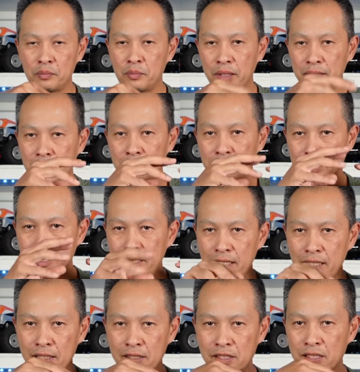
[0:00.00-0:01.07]
but everything
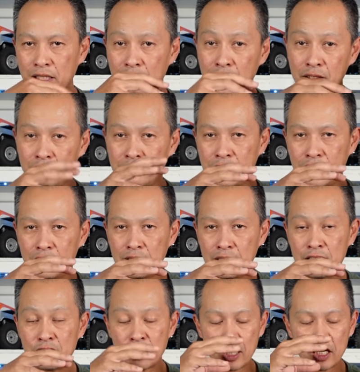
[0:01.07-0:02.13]
else, a lot of the other
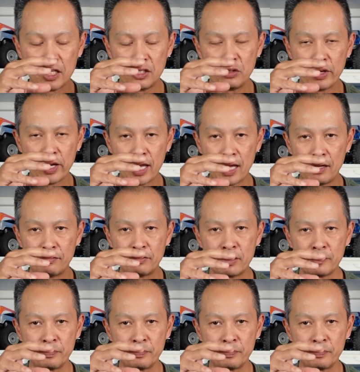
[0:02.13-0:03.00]
things, you have.